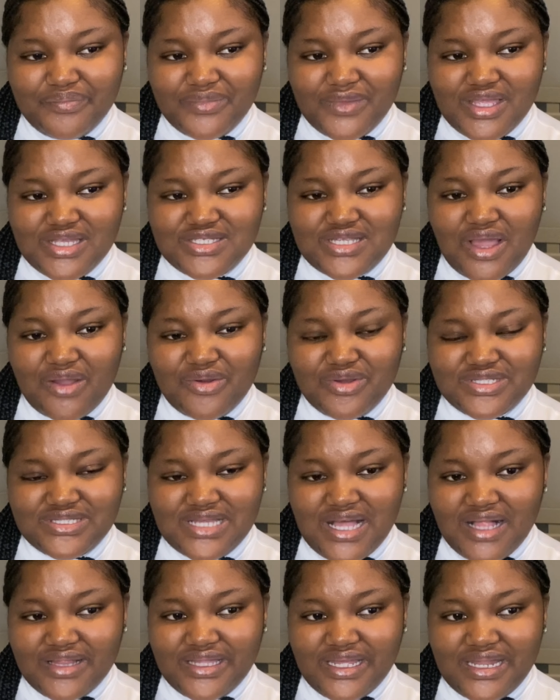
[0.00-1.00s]
so I could
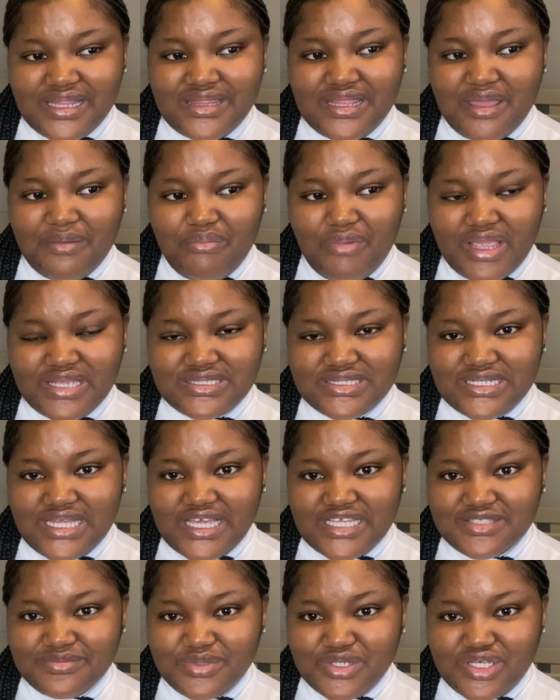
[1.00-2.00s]
tell that they're Braxton
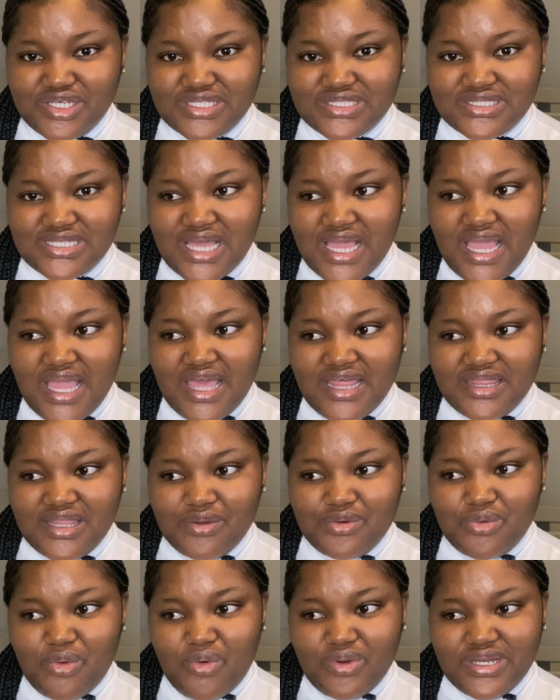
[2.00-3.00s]
Hicks because they
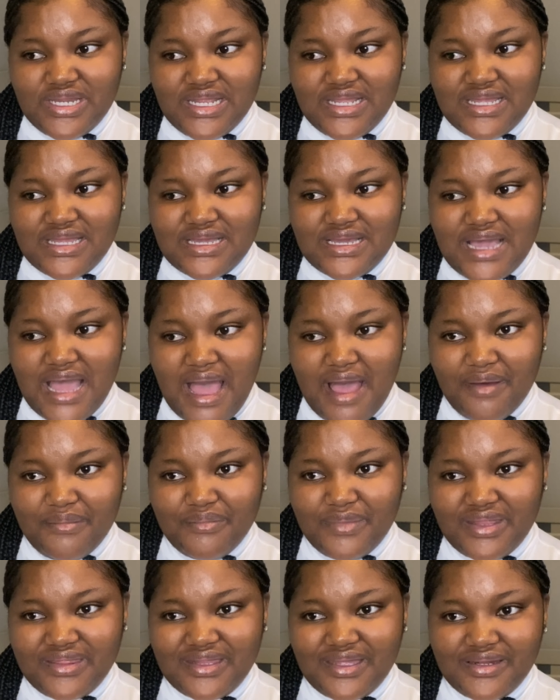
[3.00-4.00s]
would only
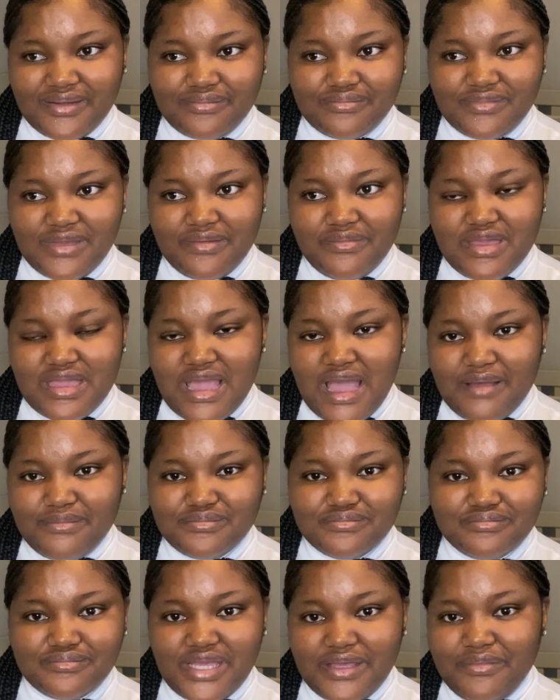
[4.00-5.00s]
come and then
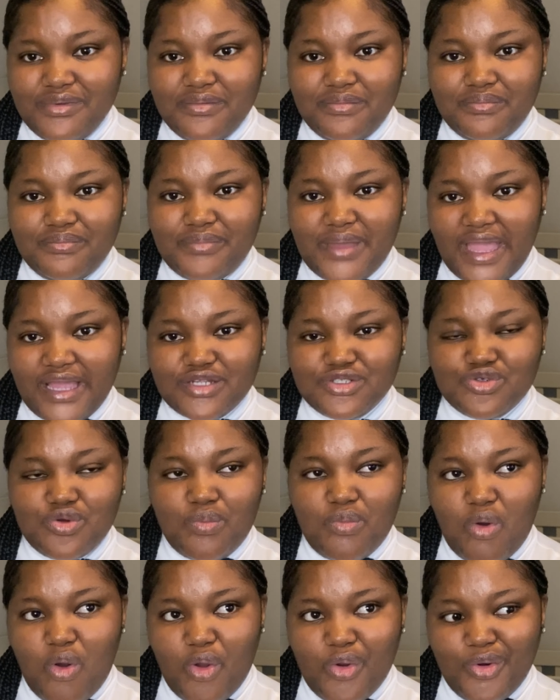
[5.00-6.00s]
maybe back
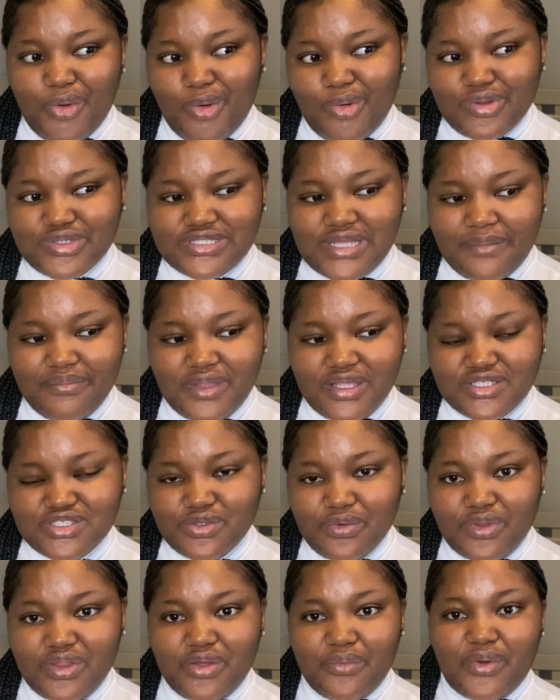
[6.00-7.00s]
tomorrow or something.
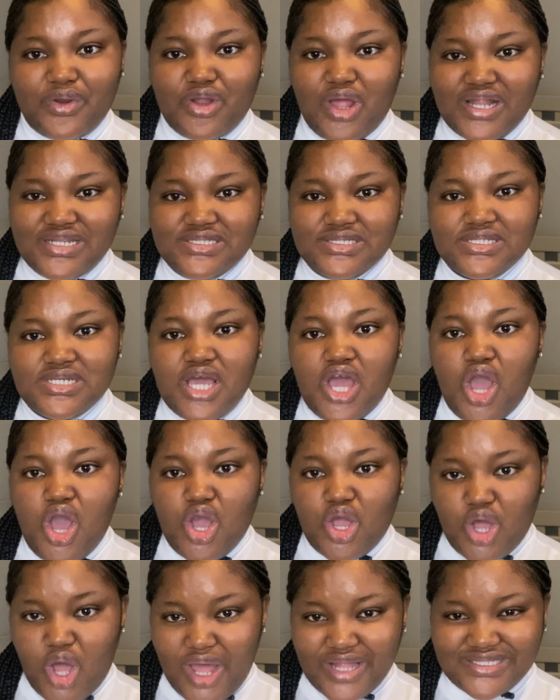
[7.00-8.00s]
So they were not
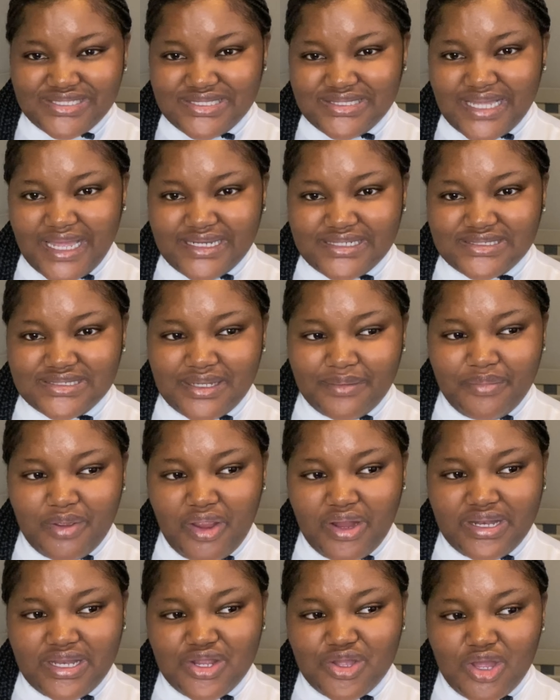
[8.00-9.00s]
constant.
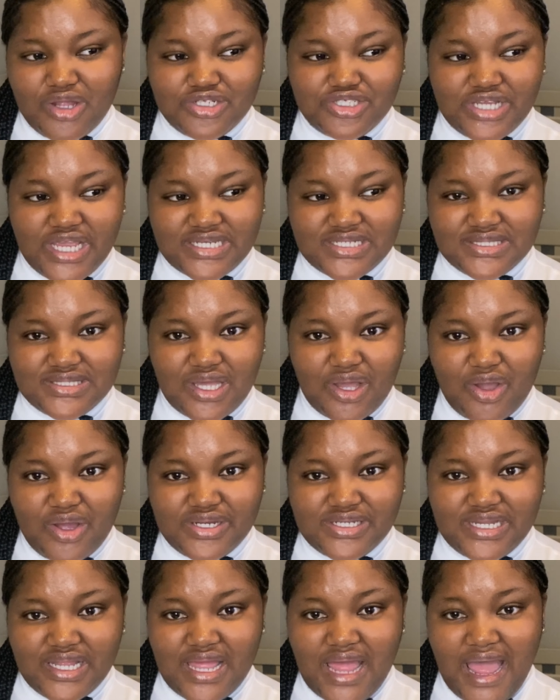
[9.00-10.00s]
Apparently contractions
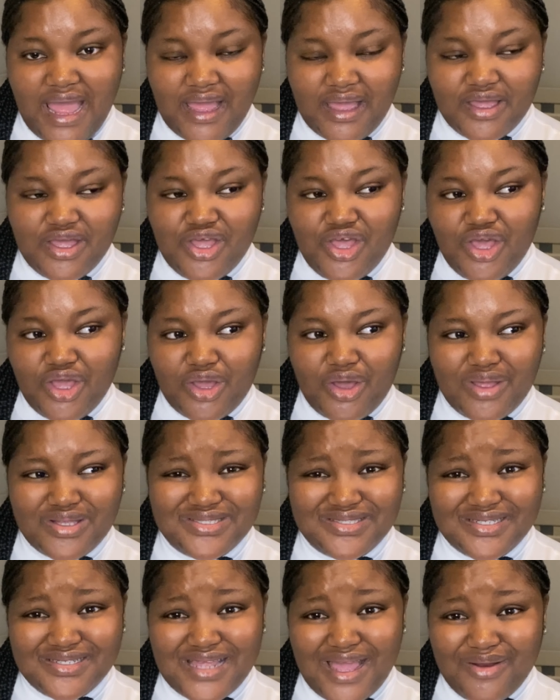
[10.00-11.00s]
are
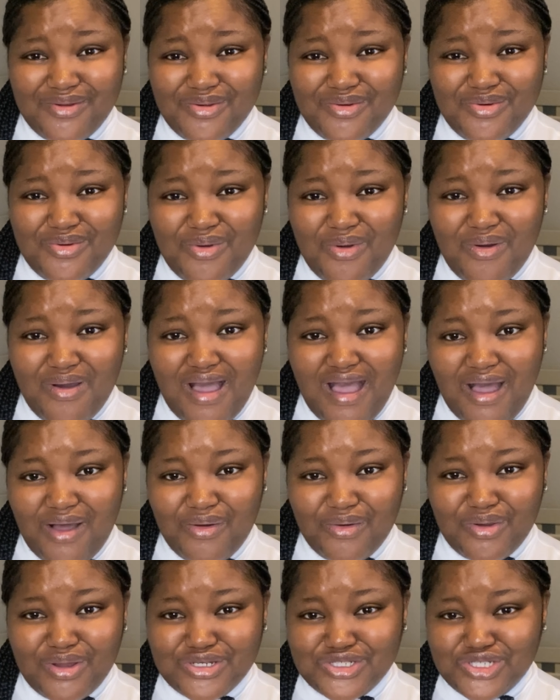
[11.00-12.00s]
constant. I don't know
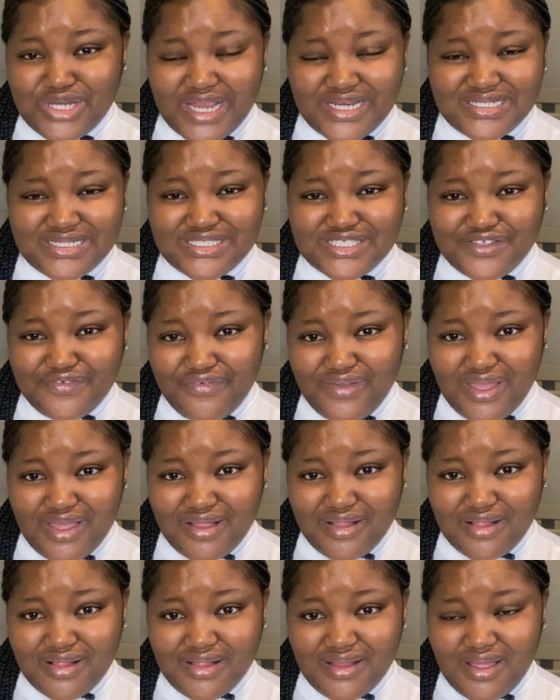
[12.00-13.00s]
how contractions
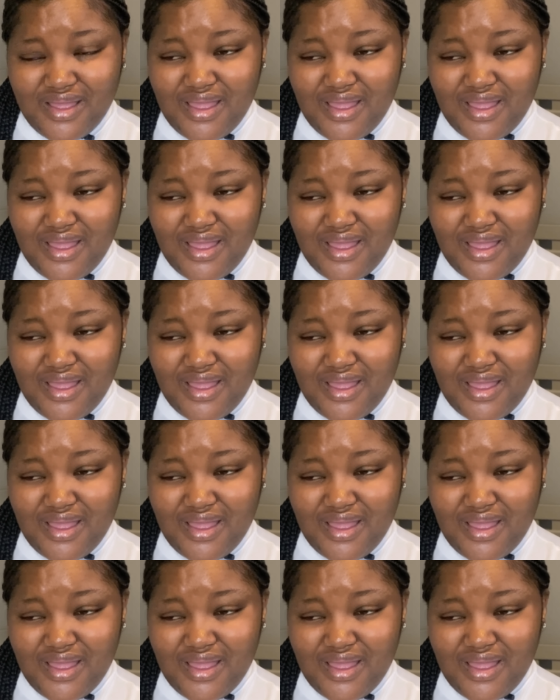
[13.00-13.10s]
feel,